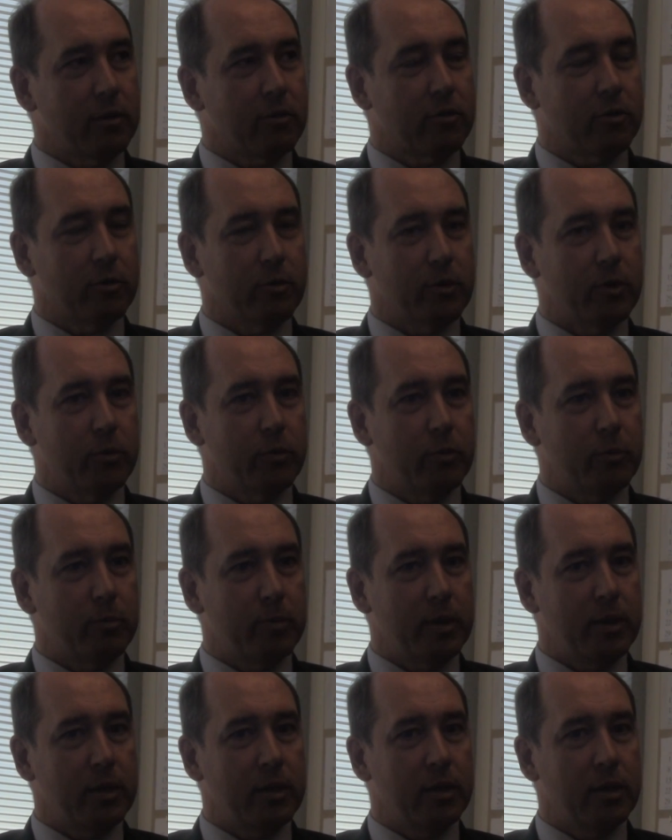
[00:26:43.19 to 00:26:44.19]
So it would
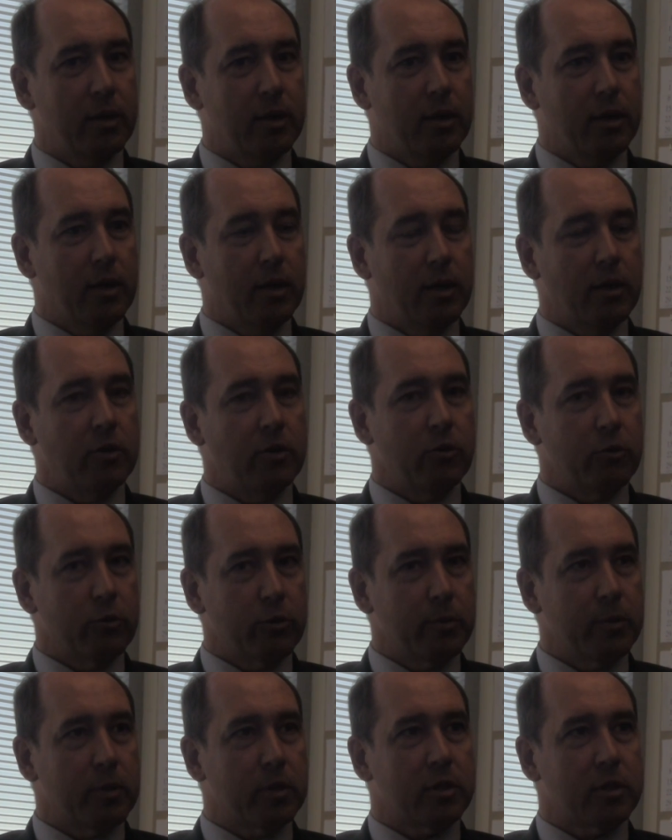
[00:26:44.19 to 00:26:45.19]
be an
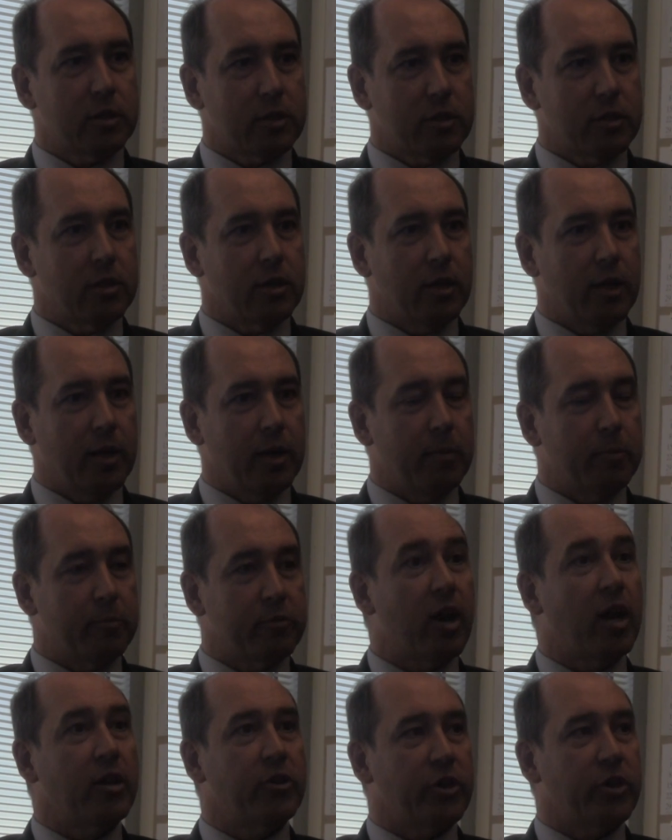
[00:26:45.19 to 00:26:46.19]
enormous
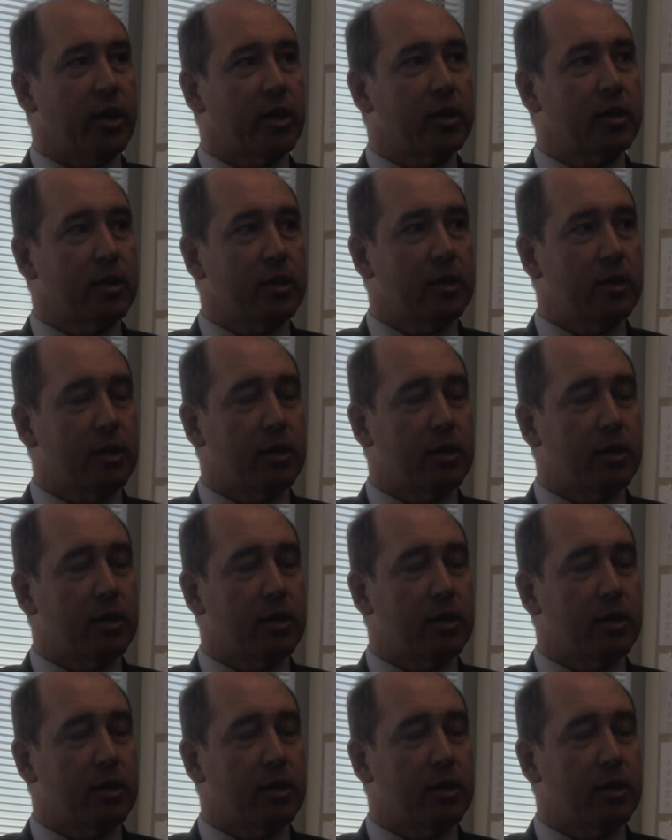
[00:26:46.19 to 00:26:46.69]
project.